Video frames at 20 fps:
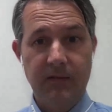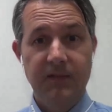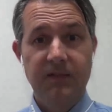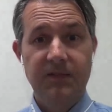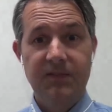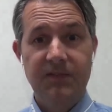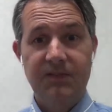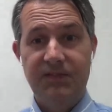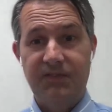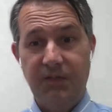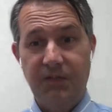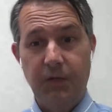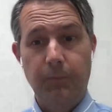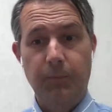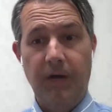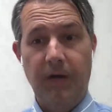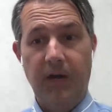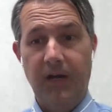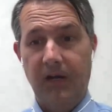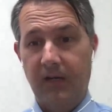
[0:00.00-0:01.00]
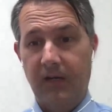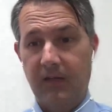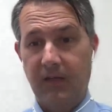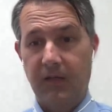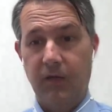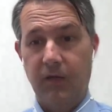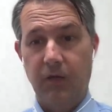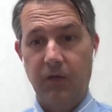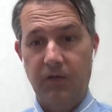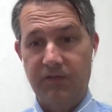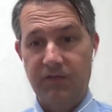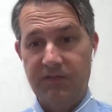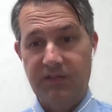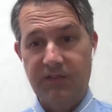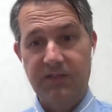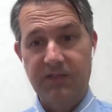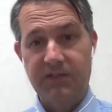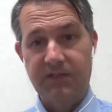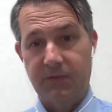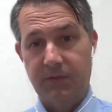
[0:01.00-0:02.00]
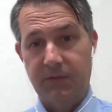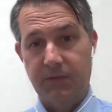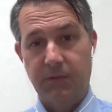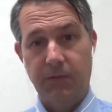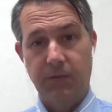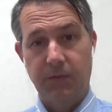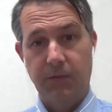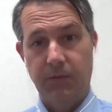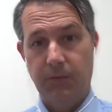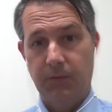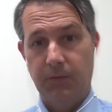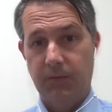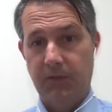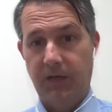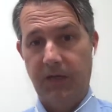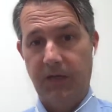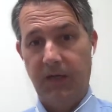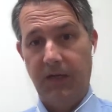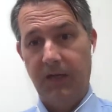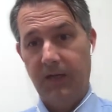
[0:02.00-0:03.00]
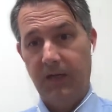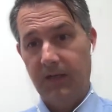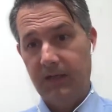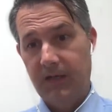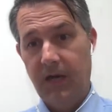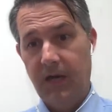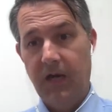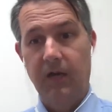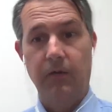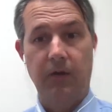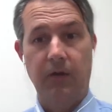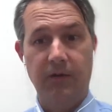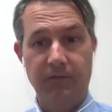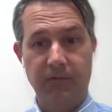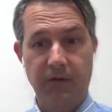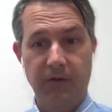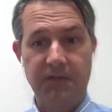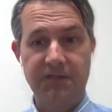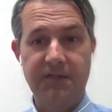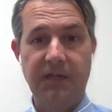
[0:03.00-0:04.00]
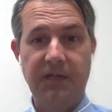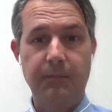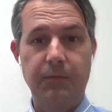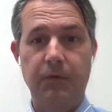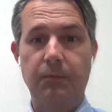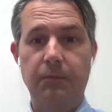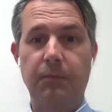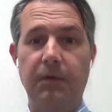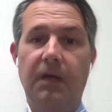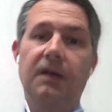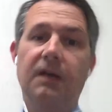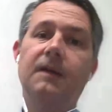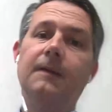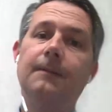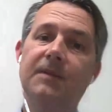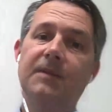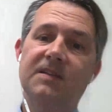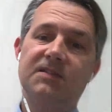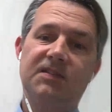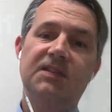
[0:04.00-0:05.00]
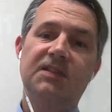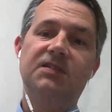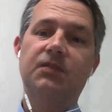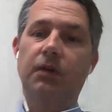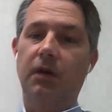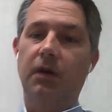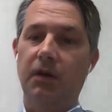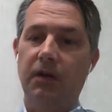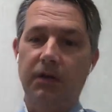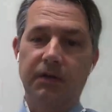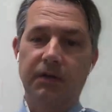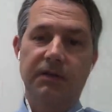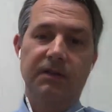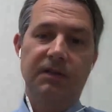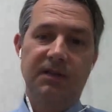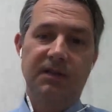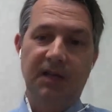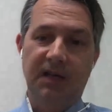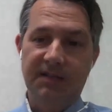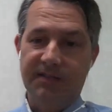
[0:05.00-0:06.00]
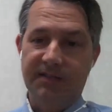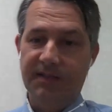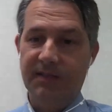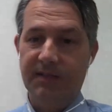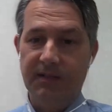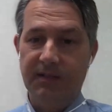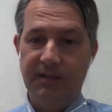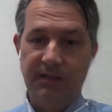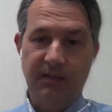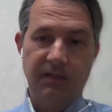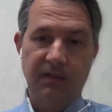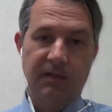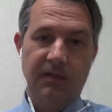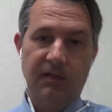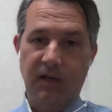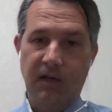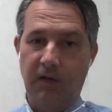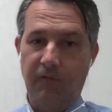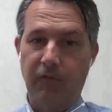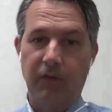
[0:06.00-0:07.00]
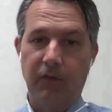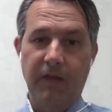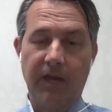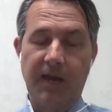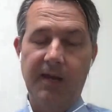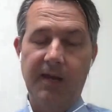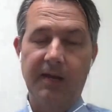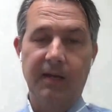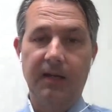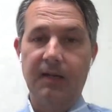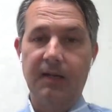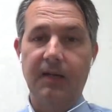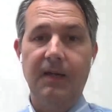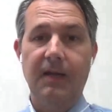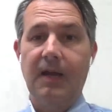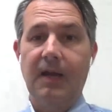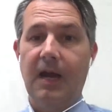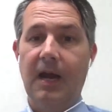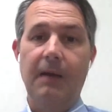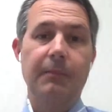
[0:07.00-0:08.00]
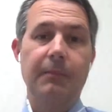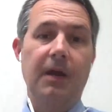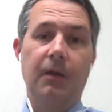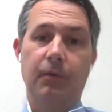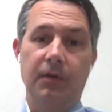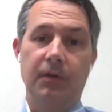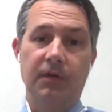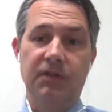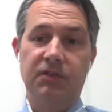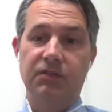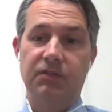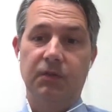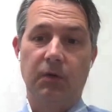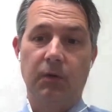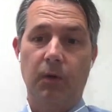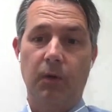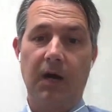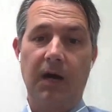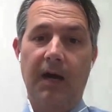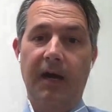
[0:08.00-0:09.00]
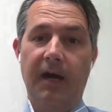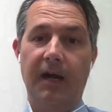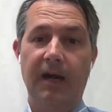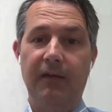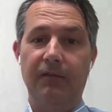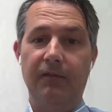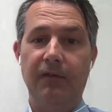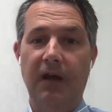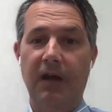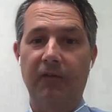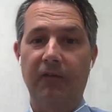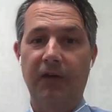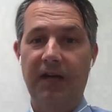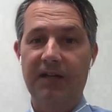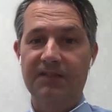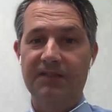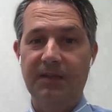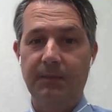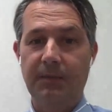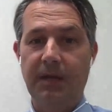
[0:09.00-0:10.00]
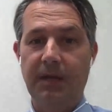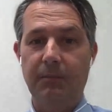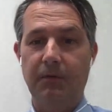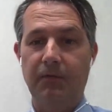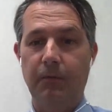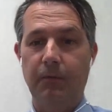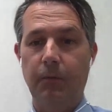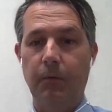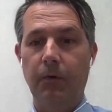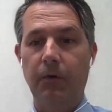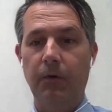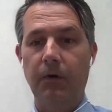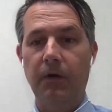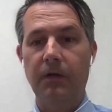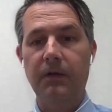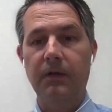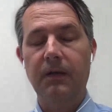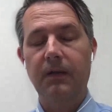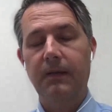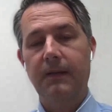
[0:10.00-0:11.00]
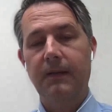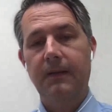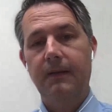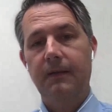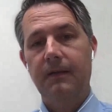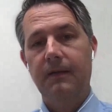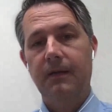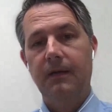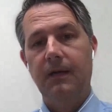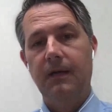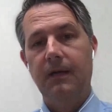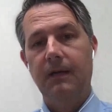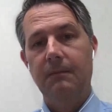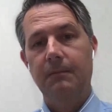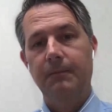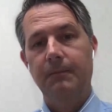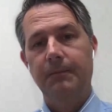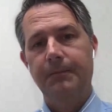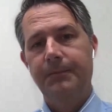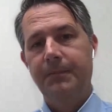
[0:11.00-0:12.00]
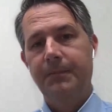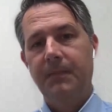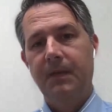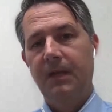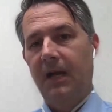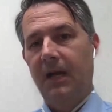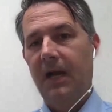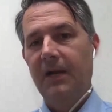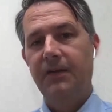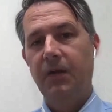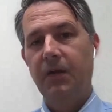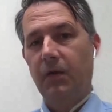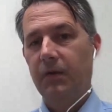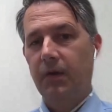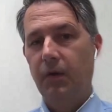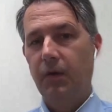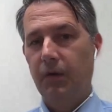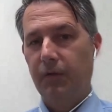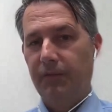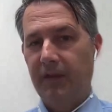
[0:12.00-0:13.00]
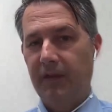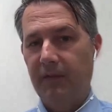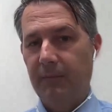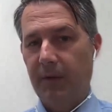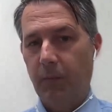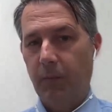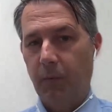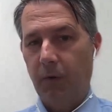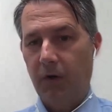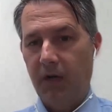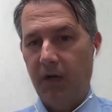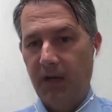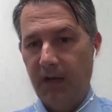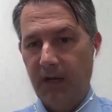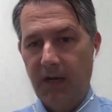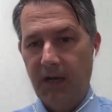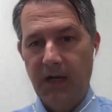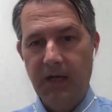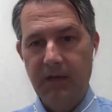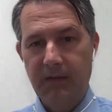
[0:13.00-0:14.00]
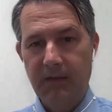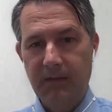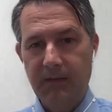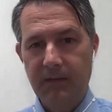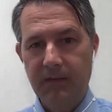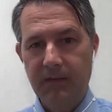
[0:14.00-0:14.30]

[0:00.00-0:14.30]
steel product that goes into concrete, for example. But CCRL doesn't cover that, and I'm not really sure why. I've asked them that before, and I don't know if they've been working on